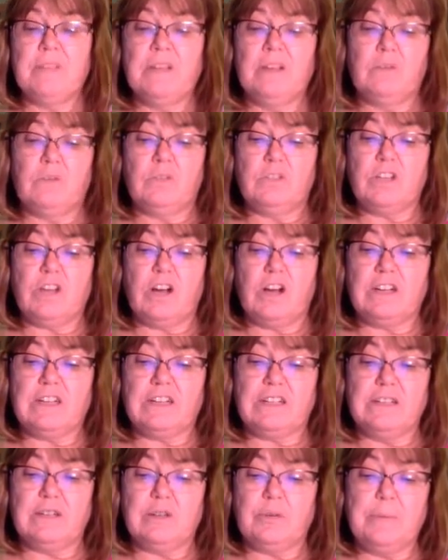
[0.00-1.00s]
We'll talk a
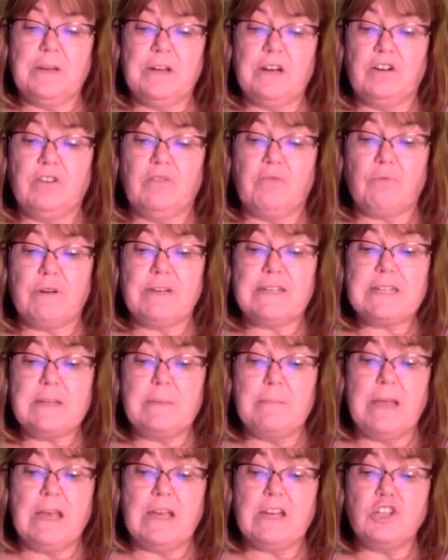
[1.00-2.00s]
little bit on risk
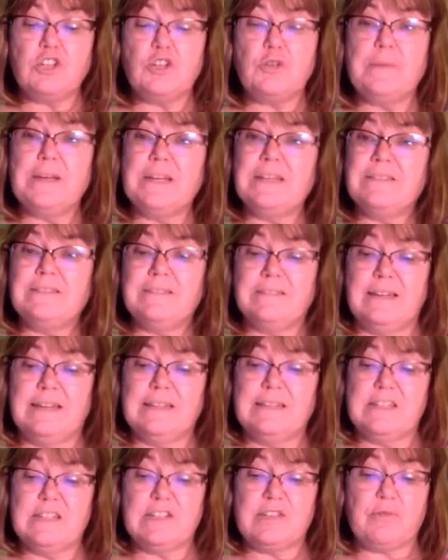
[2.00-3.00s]
management
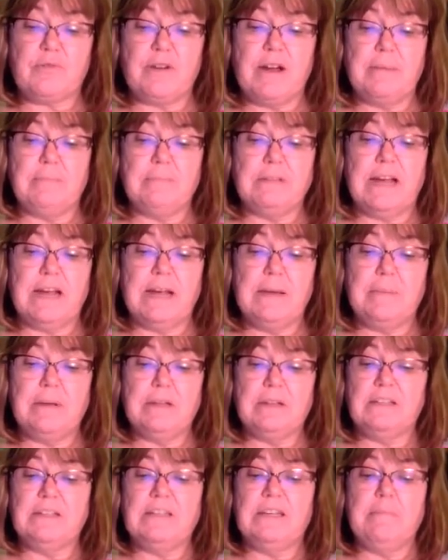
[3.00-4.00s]
and describe
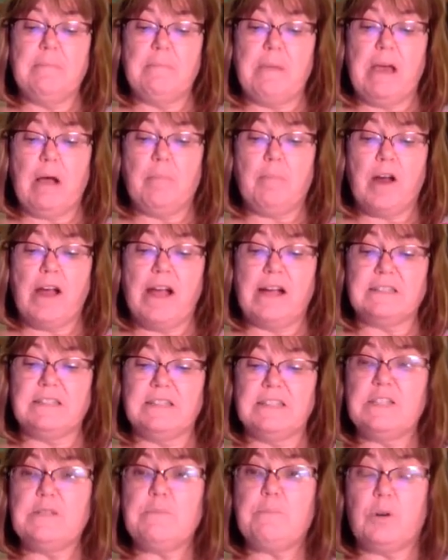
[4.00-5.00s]
liability,
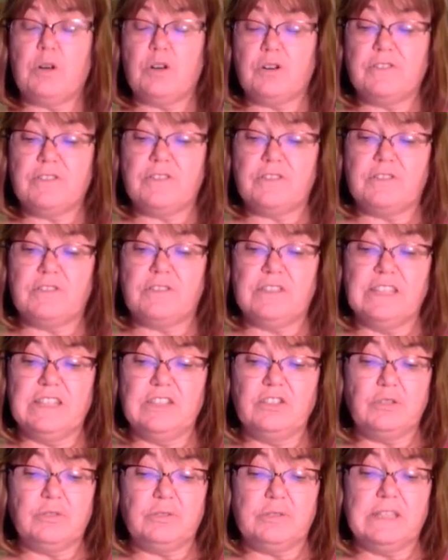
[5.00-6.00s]
malpractice, personal
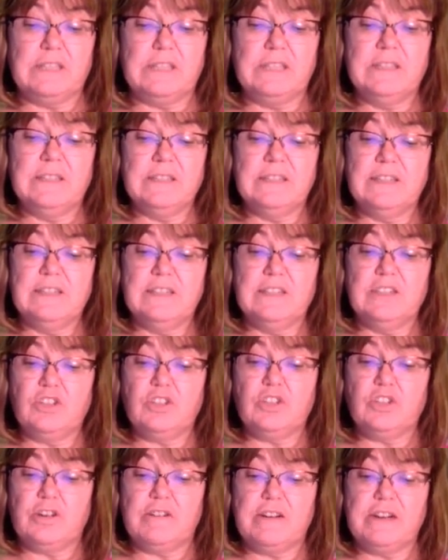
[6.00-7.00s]
injury
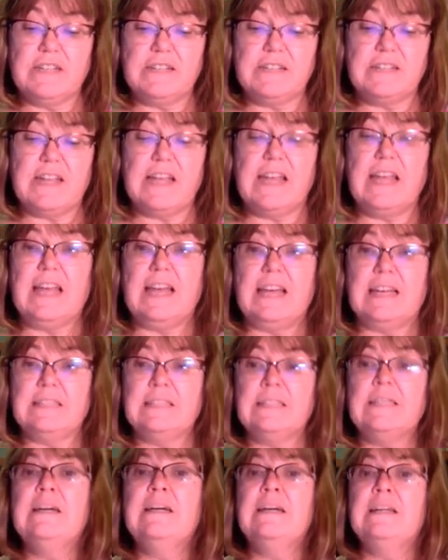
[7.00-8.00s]
insurance, and
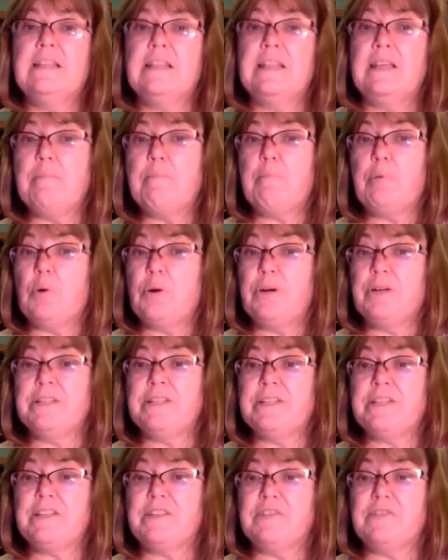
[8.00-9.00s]
the
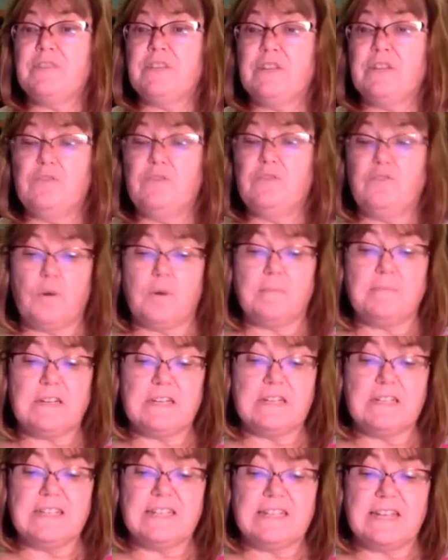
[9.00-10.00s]
importance of informed
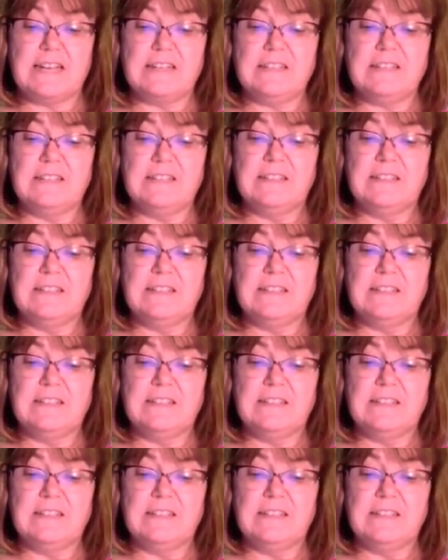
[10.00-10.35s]
consent.